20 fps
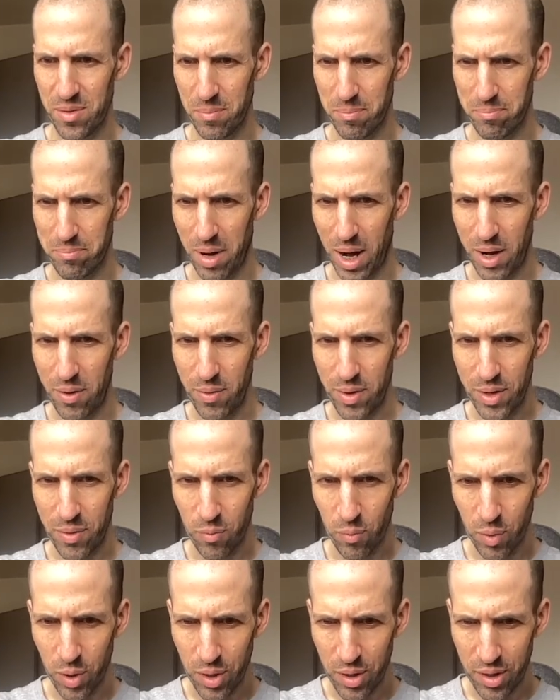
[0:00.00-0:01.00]
Byron
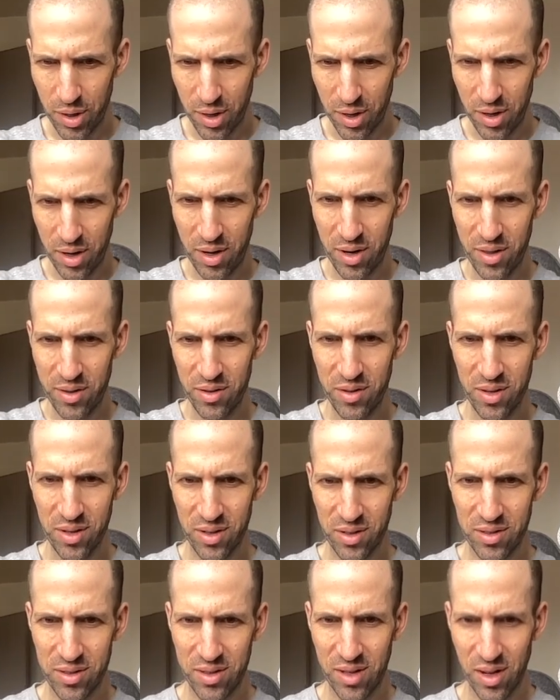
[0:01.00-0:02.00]
Werner. This
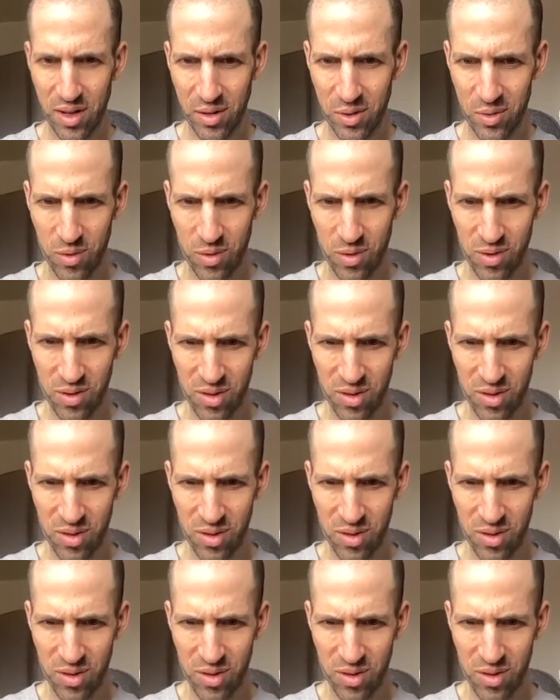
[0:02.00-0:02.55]
looks kind of cool.